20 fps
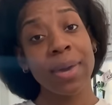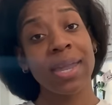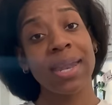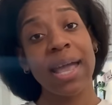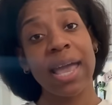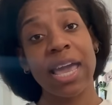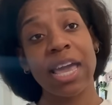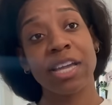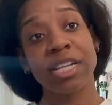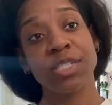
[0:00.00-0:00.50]
at an
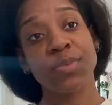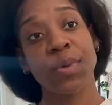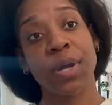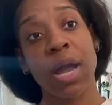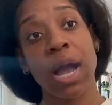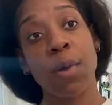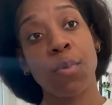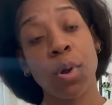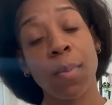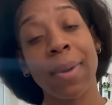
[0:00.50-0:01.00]
age where
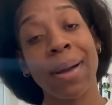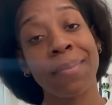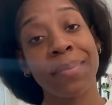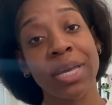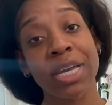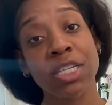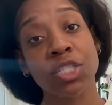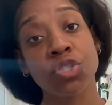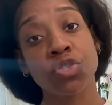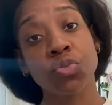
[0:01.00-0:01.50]
I want my
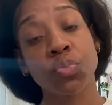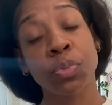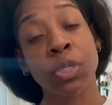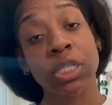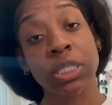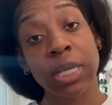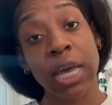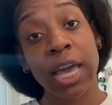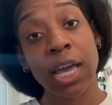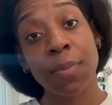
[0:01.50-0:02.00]
man to
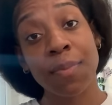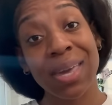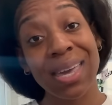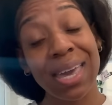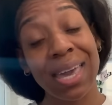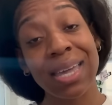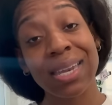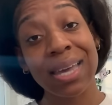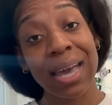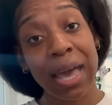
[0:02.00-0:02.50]
protect me
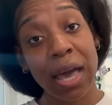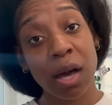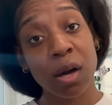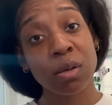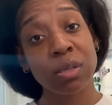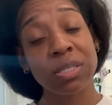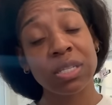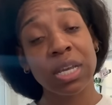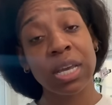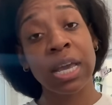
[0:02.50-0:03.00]
in the
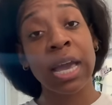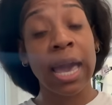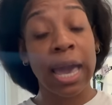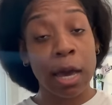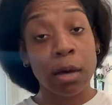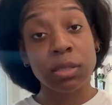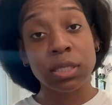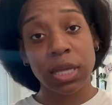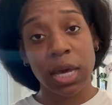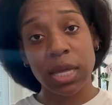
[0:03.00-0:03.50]
house and
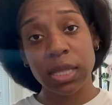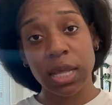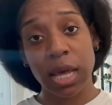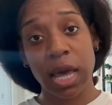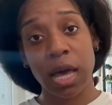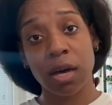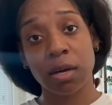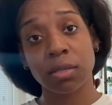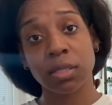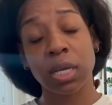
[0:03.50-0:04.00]
outside the
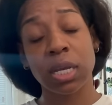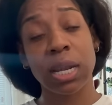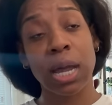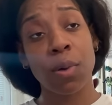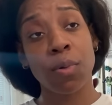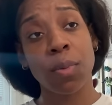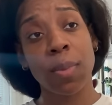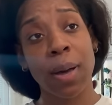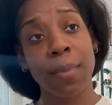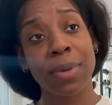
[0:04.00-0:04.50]
house. And I
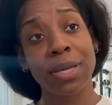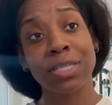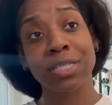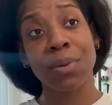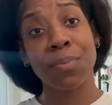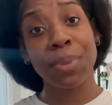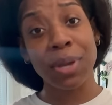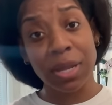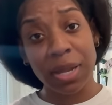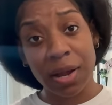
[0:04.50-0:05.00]
want my man to
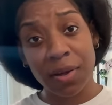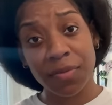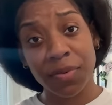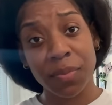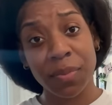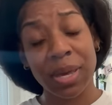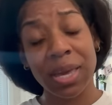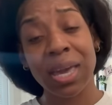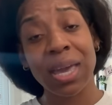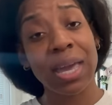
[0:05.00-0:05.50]
be there for
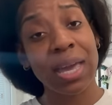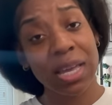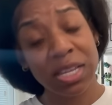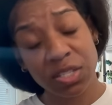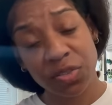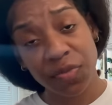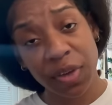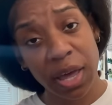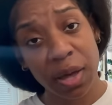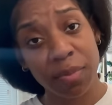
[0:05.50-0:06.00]
me and
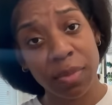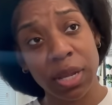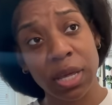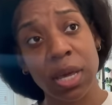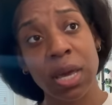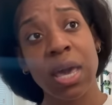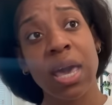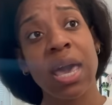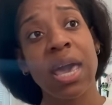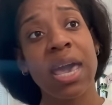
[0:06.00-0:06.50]
his family.
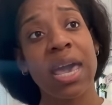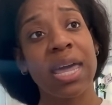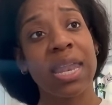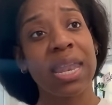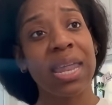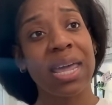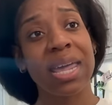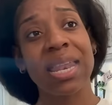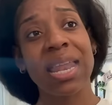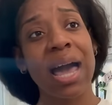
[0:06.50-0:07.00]

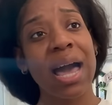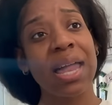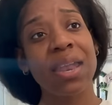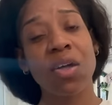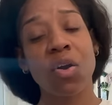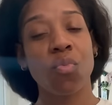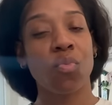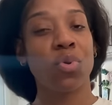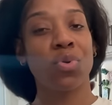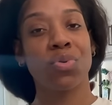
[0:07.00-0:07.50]
And I
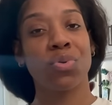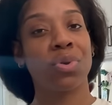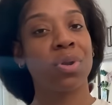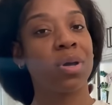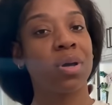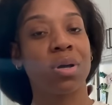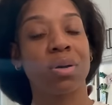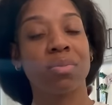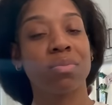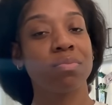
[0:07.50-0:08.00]
don't want
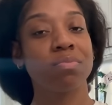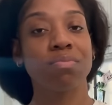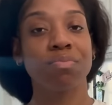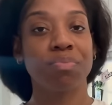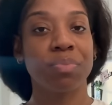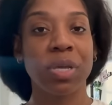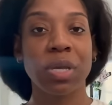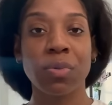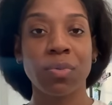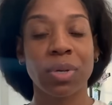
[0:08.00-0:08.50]
to
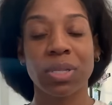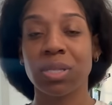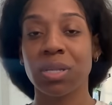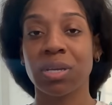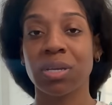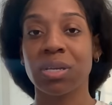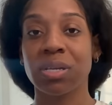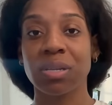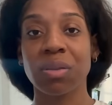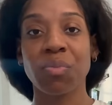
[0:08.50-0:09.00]
be with
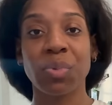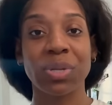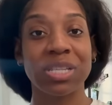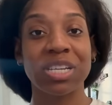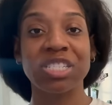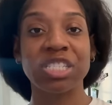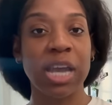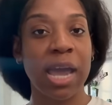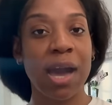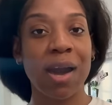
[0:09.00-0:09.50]
the
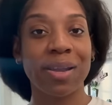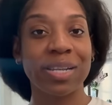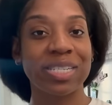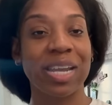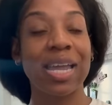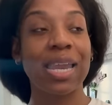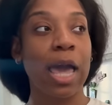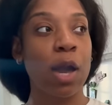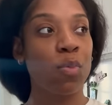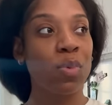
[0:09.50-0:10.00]
child
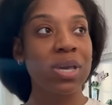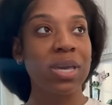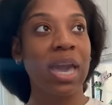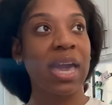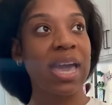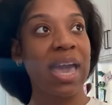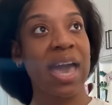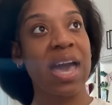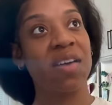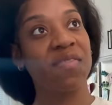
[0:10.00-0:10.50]
again. Like, we
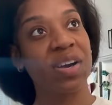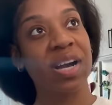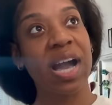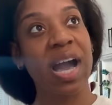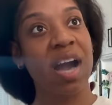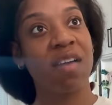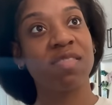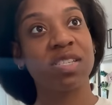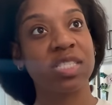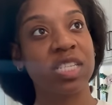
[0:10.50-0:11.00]
can't have a
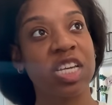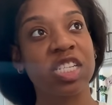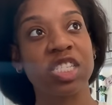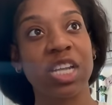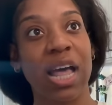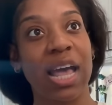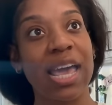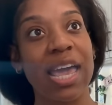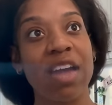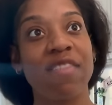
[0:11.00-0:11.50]
conversation.
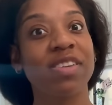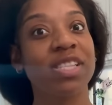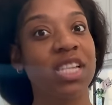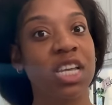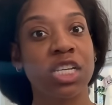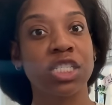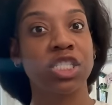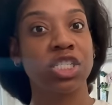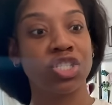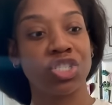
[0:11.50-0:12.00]
Like,
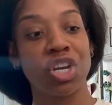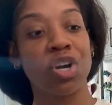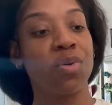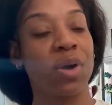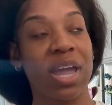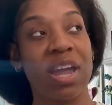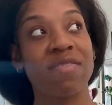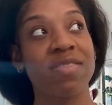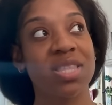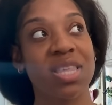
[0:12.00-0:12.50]
everything's a
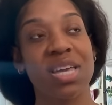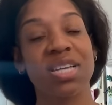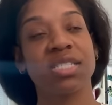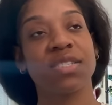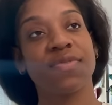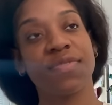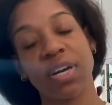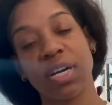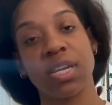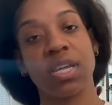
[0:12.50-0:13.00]
joke. Everything's
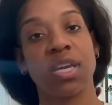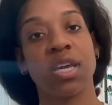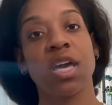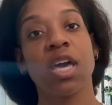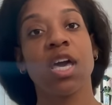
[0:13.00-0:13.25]
funny.